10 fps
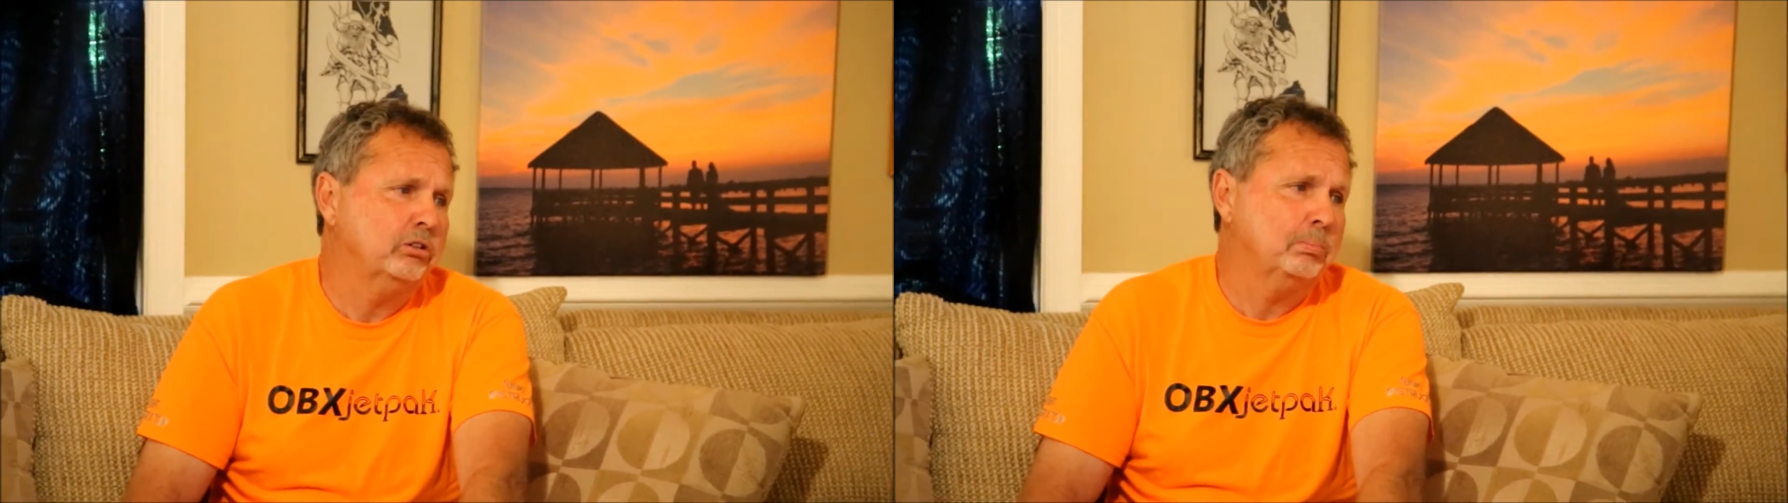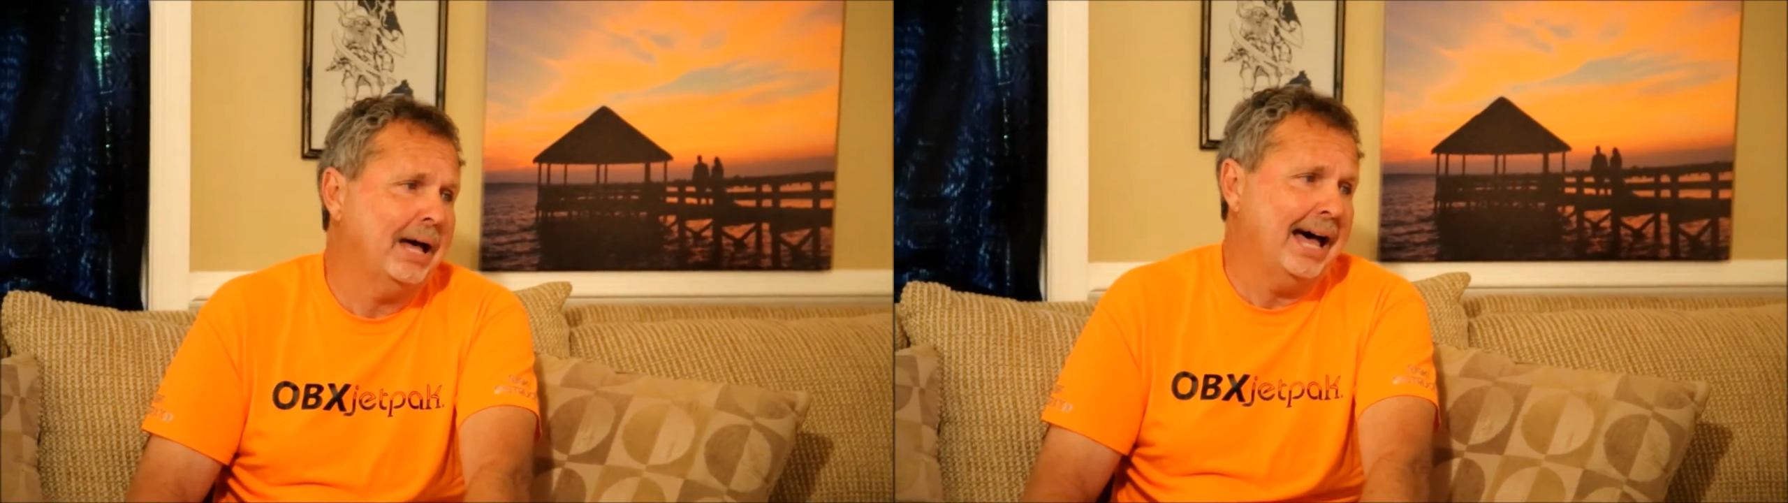
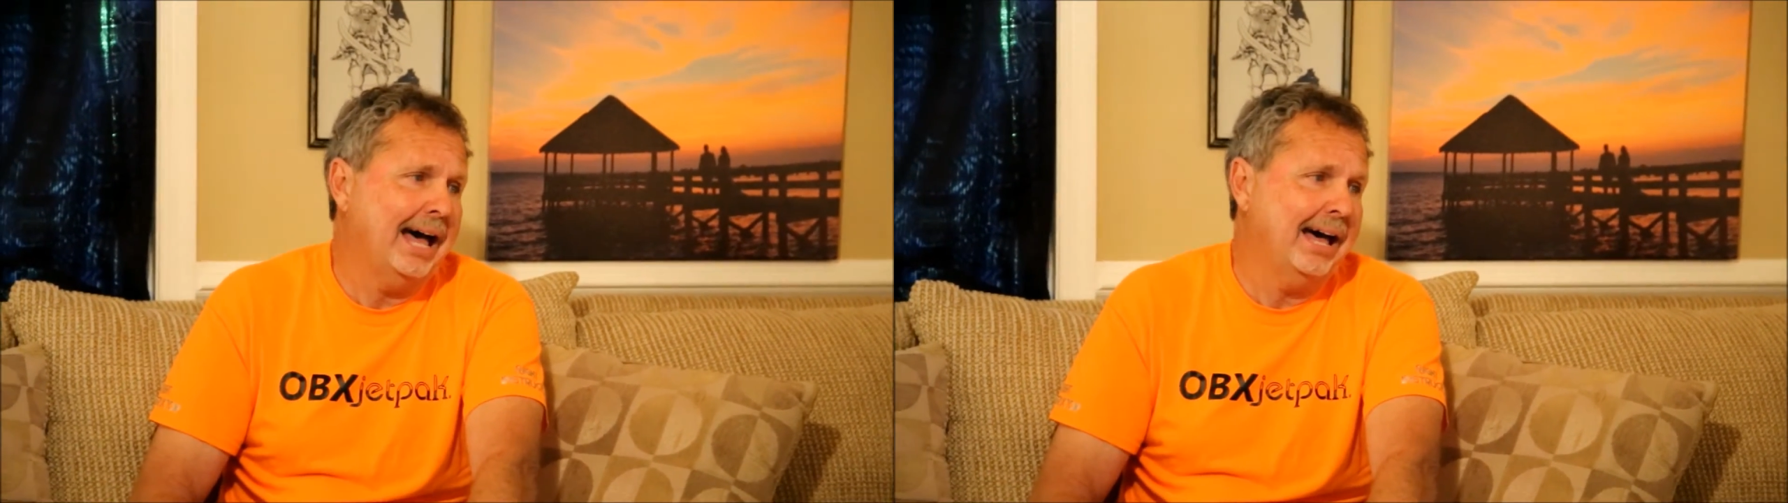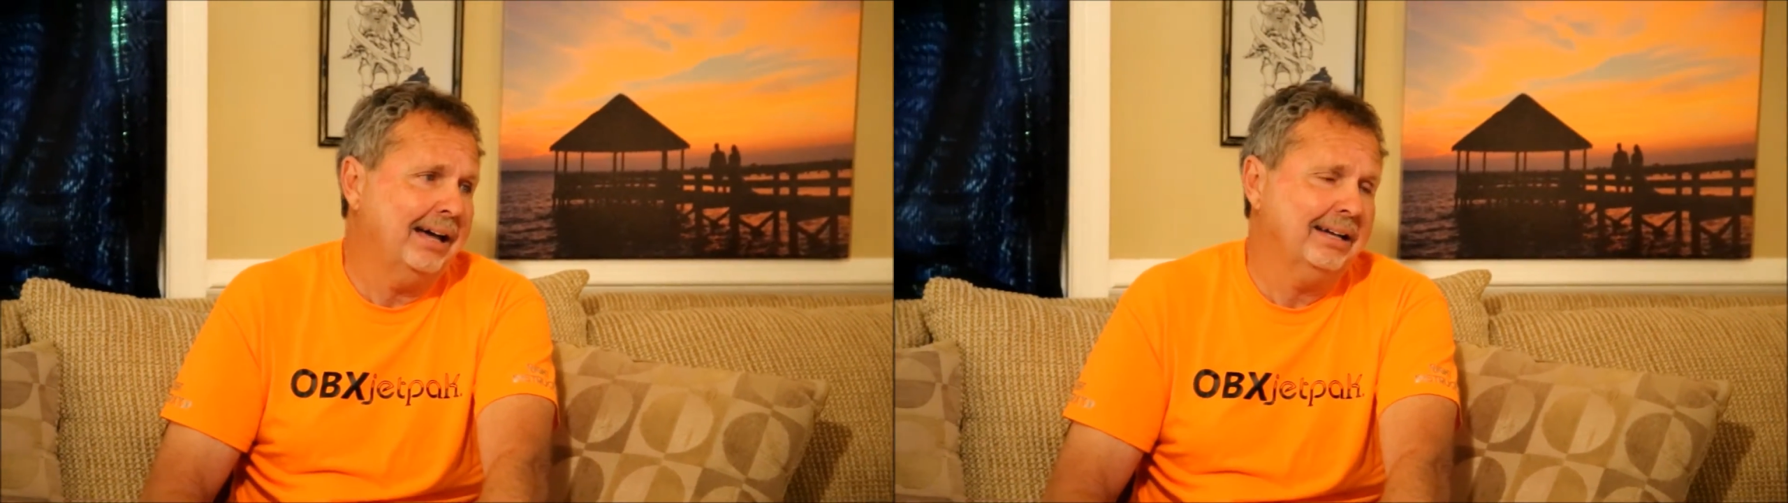
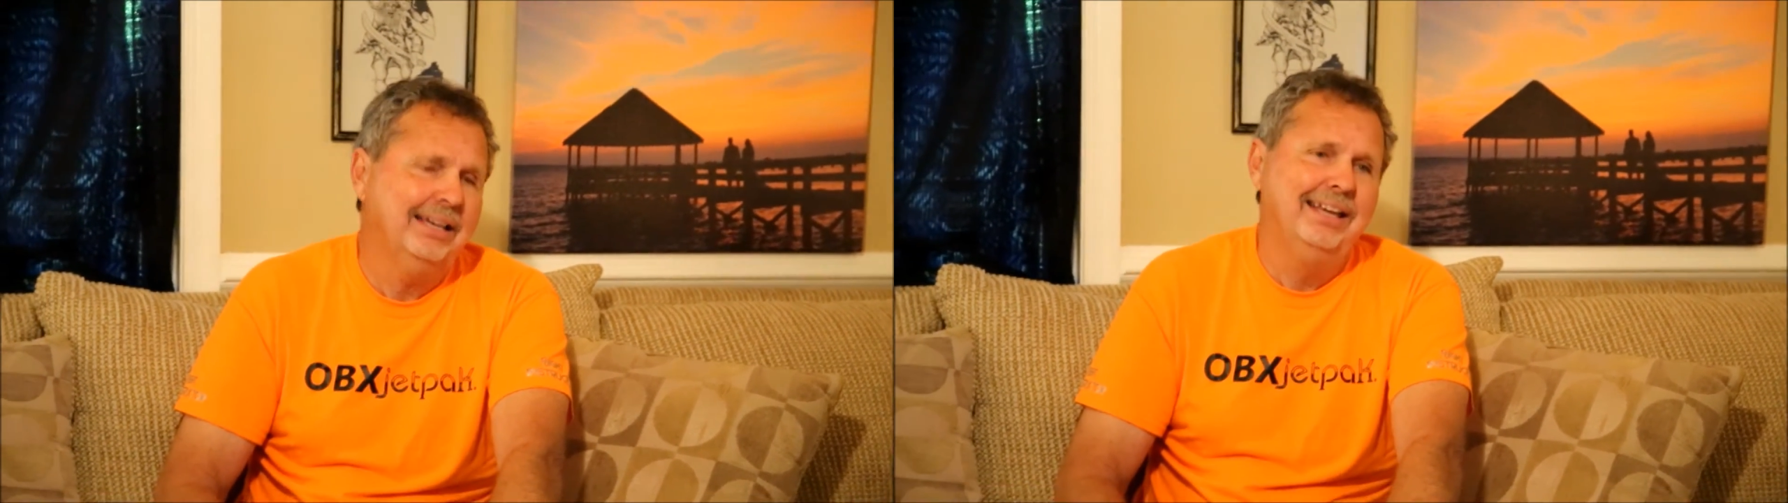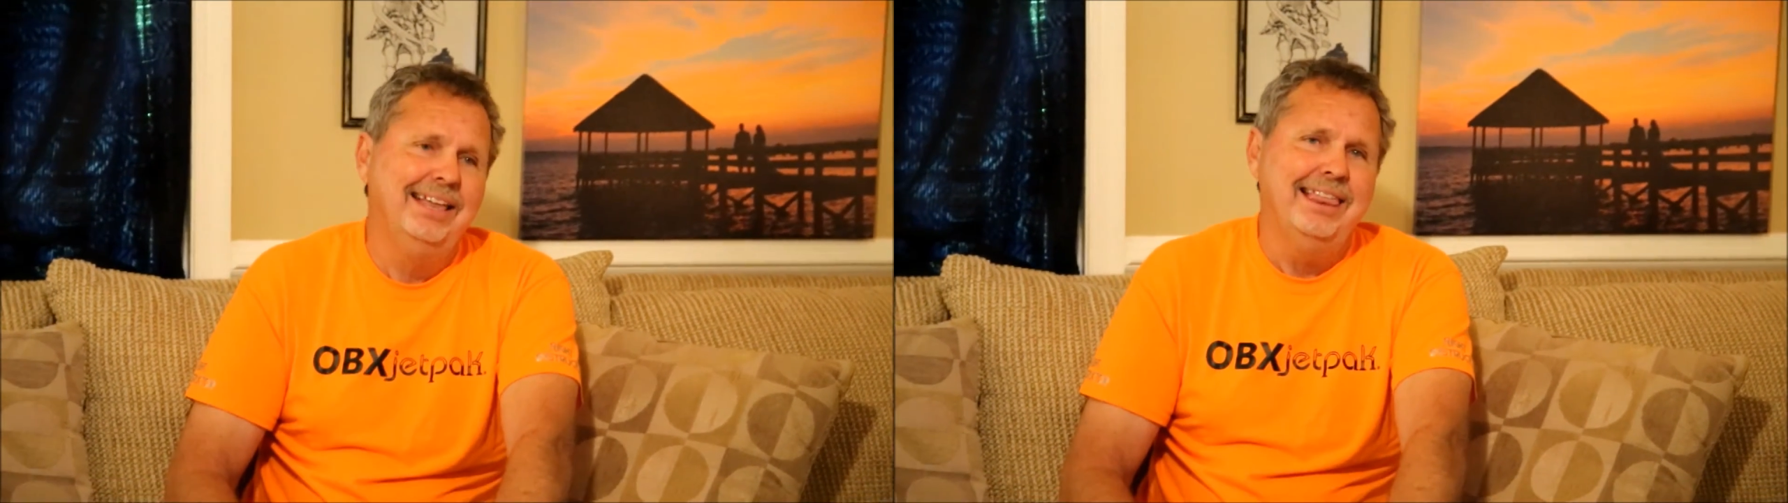spy
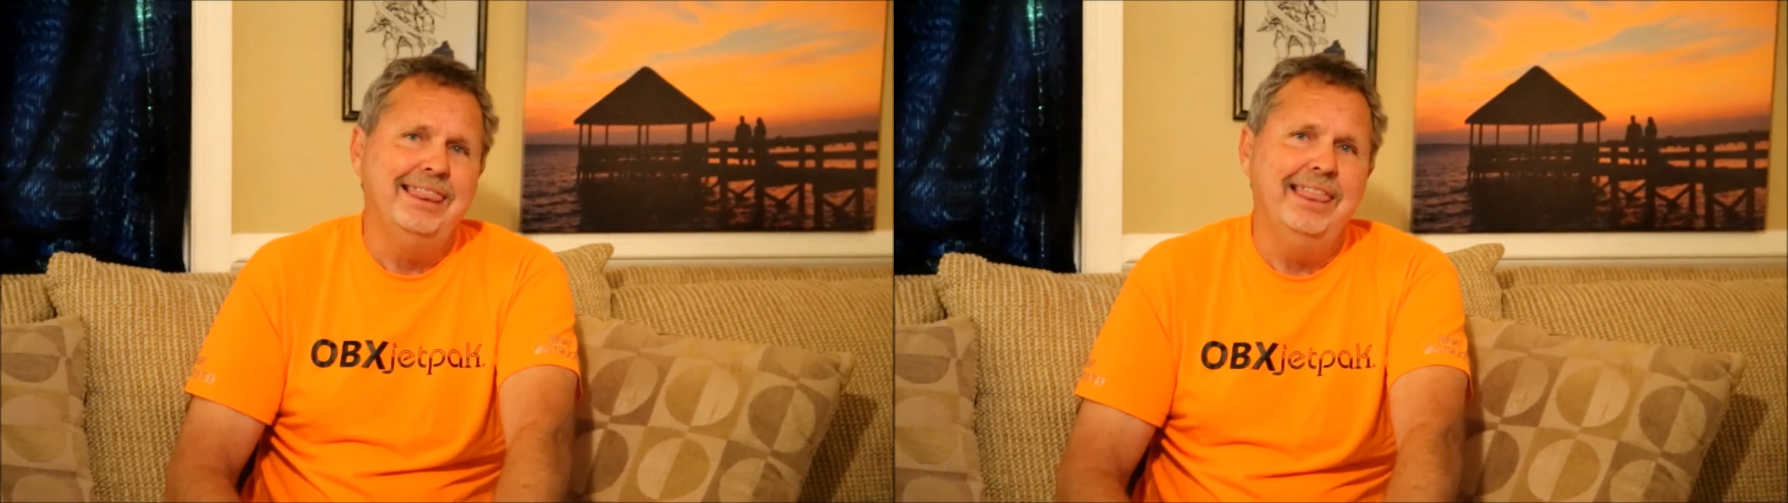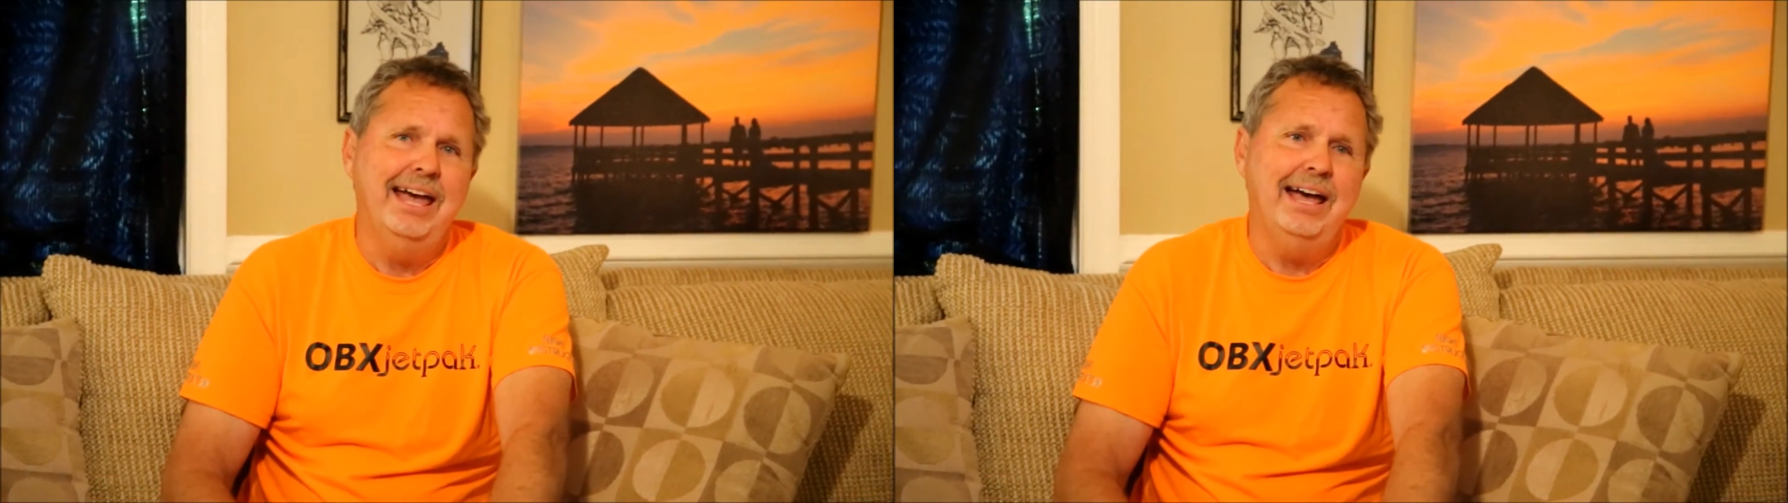
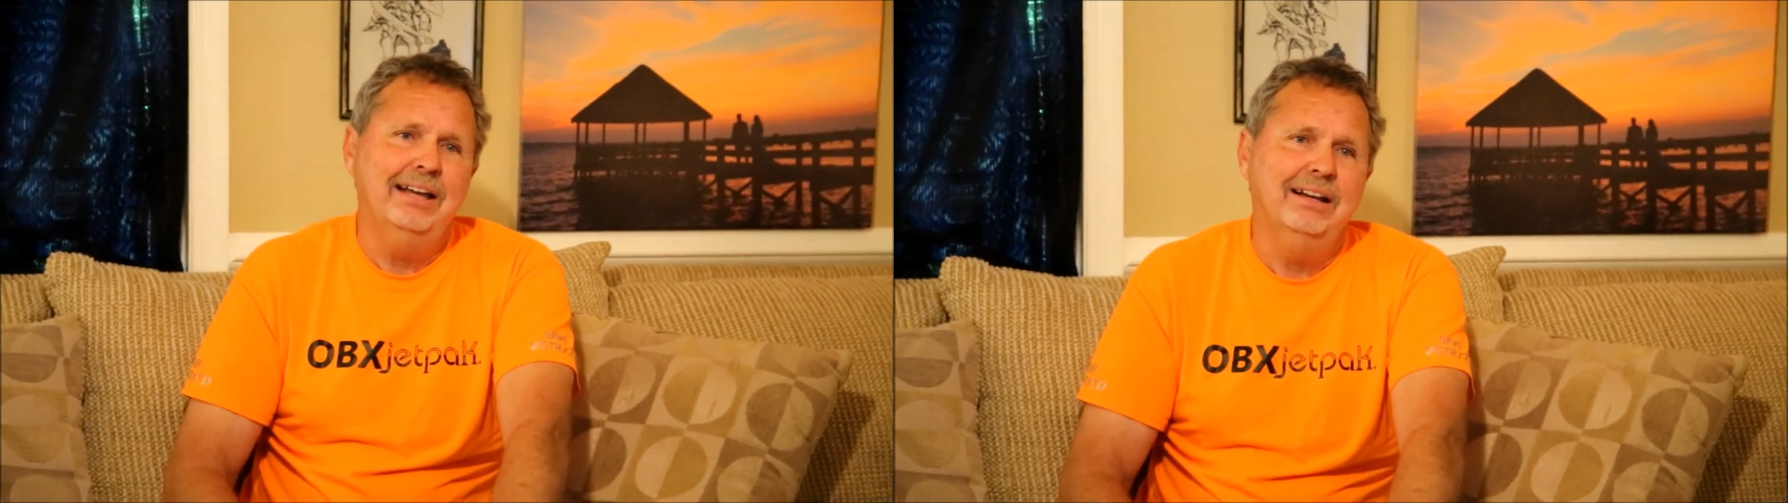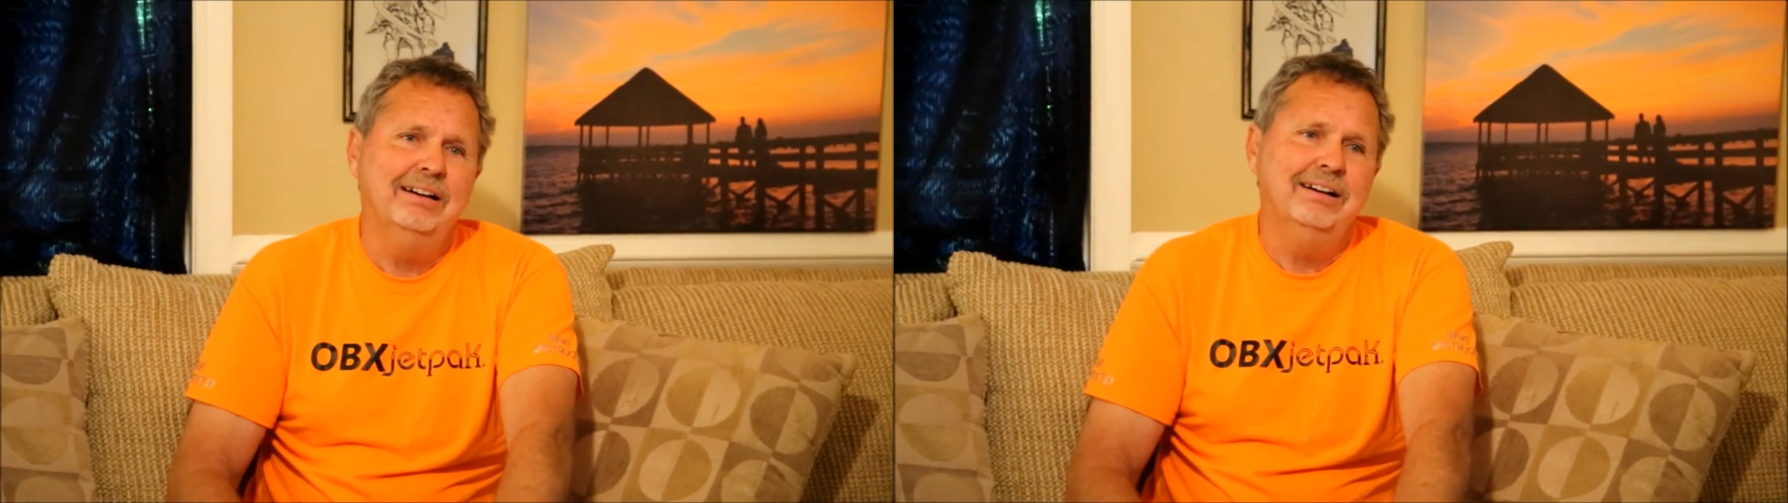that